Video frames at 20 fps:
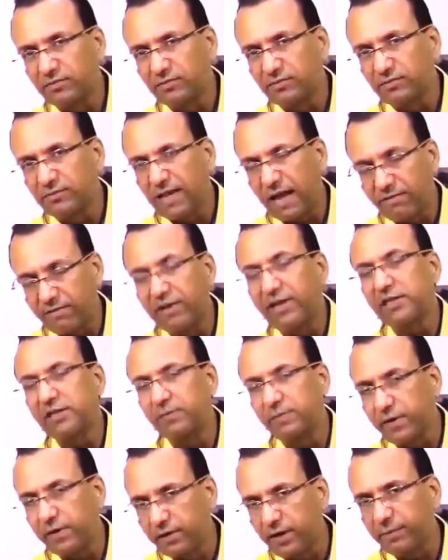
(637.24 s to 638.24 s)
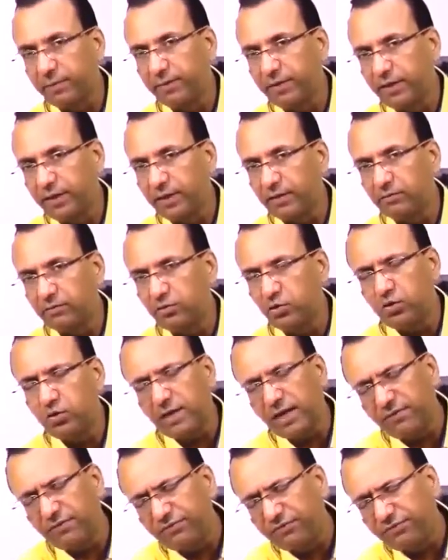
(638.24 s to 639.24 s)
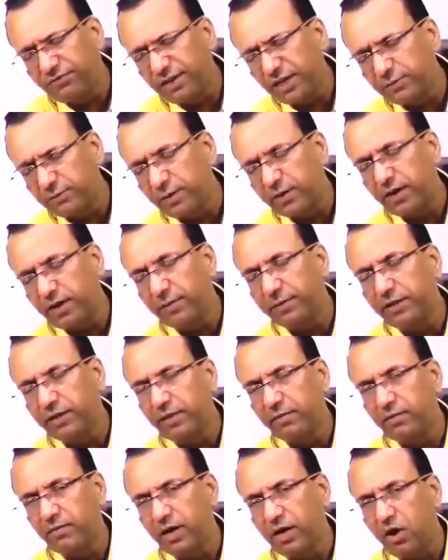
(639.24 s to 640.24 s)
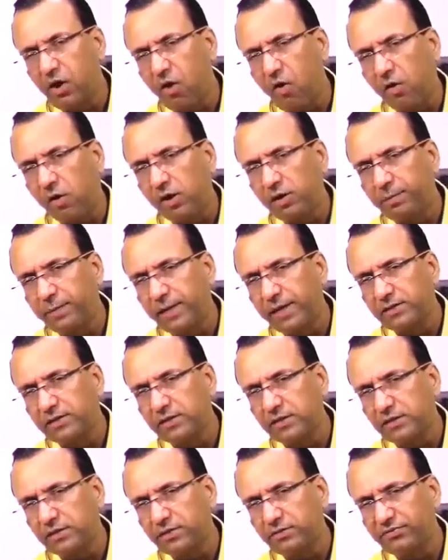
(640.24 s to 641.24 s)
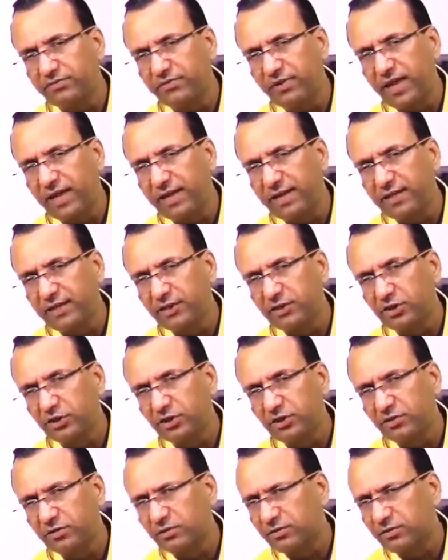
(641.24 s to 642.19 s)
having respiratory epithelium, do you have respiratory epithelium in all places of larynx?